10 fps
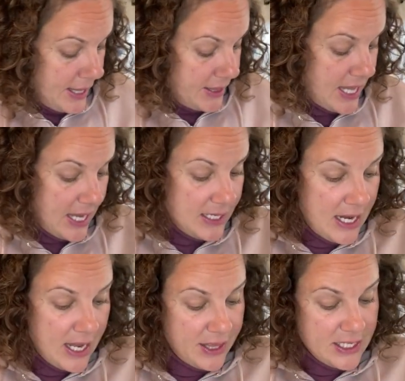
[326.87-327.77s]
Then
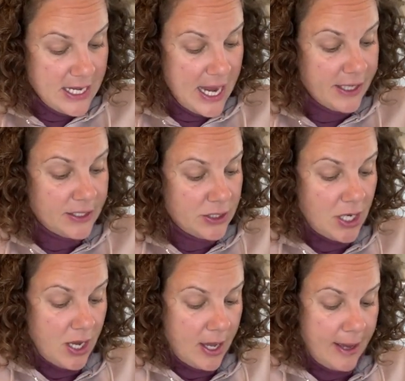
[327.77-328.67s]
the next
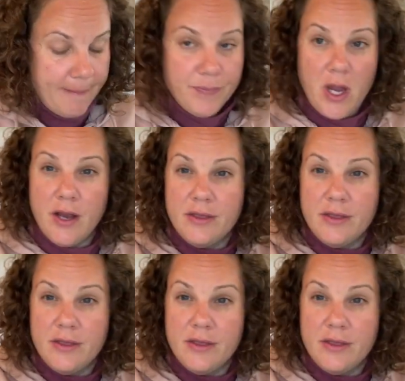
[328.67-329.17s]
are